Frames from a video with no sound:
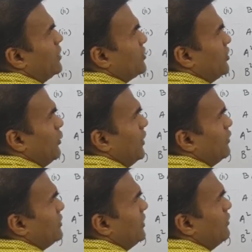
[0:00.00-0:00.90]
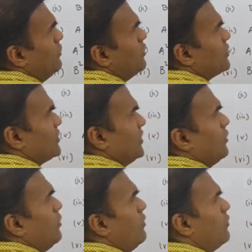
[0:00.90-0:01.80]
0 into 0,
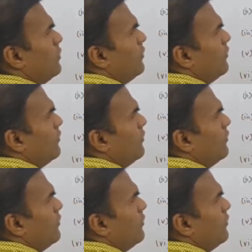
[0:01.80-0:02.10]
0